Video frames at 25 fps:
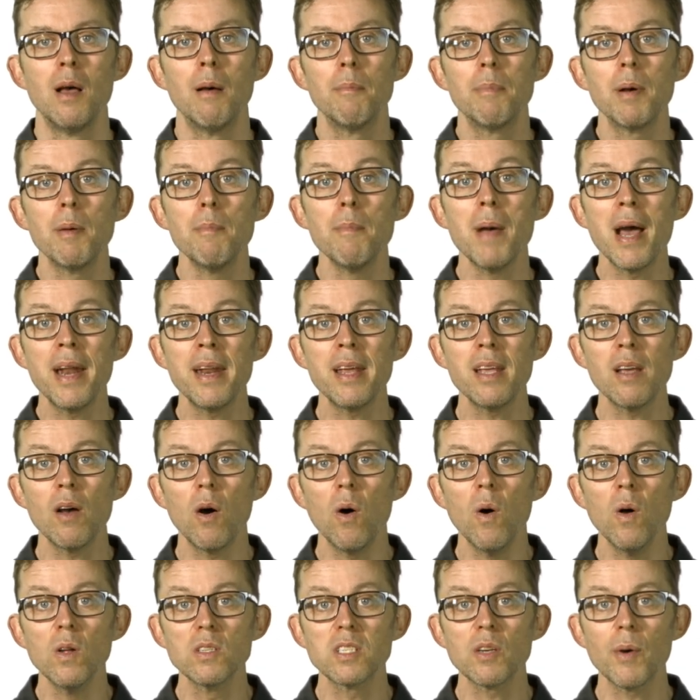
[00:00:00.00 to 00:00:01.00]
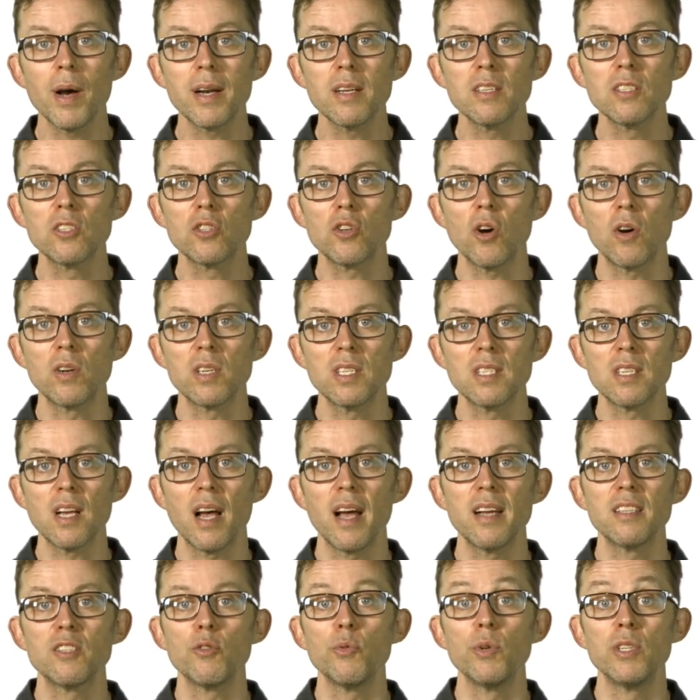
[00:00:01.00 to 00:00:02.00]
But many also had a strong
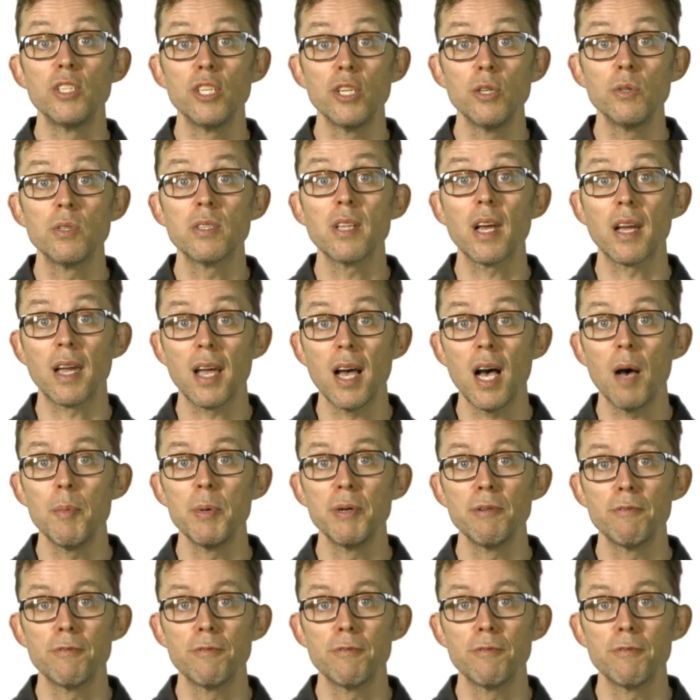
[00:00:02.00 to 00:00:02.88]
desire to reduce their carbon